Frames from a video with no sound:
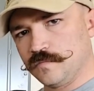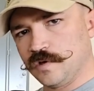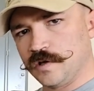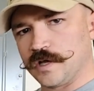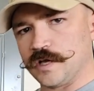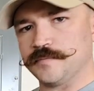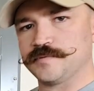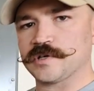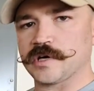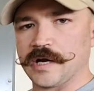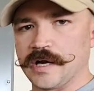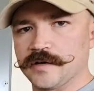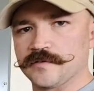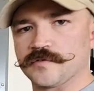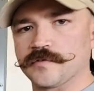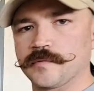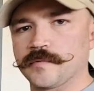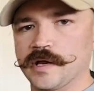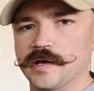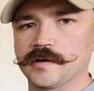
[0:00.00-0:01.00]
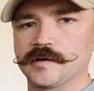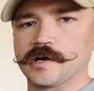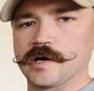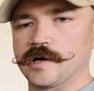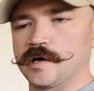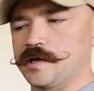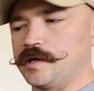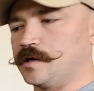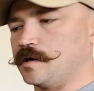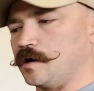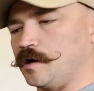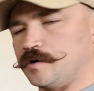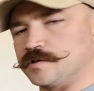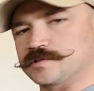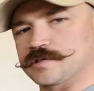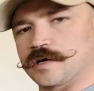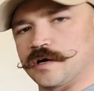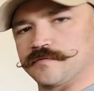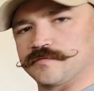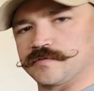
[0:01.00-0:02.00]
Keeps your hands from getting dirty, all
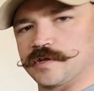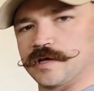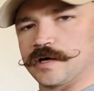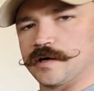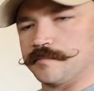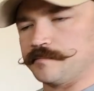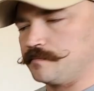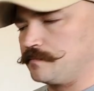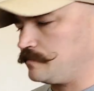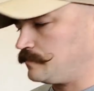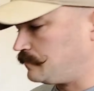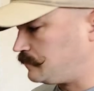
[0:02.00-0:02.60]
scuffed up.